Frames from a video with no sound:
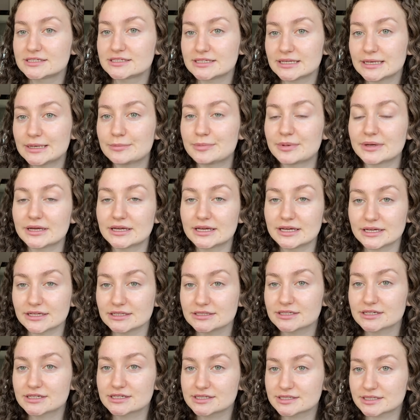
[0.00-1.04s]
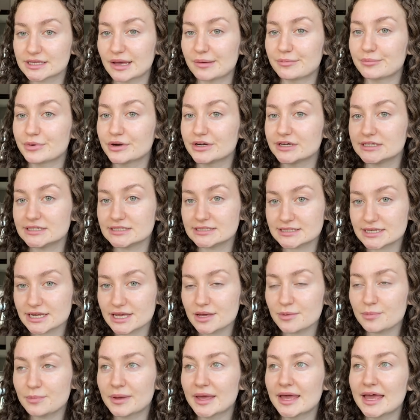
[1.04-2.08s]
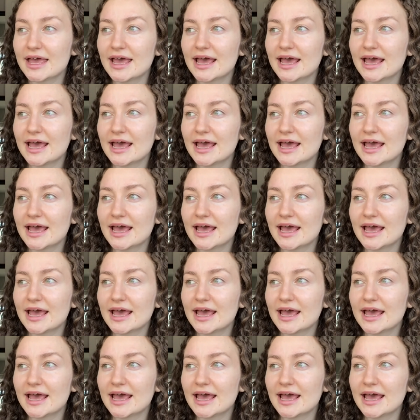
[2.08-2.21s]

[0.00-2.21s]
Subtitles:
seep into the skin pretty deep.